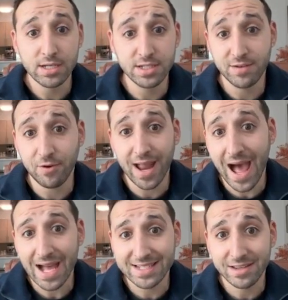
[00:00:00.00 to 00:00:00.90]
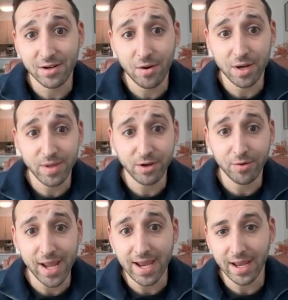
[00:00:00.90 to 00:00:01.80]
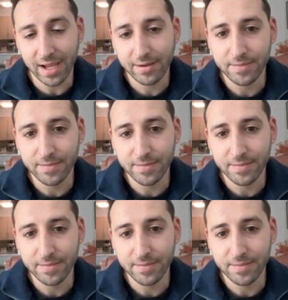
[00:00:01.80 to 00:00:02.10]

different ads that they're going to be creating.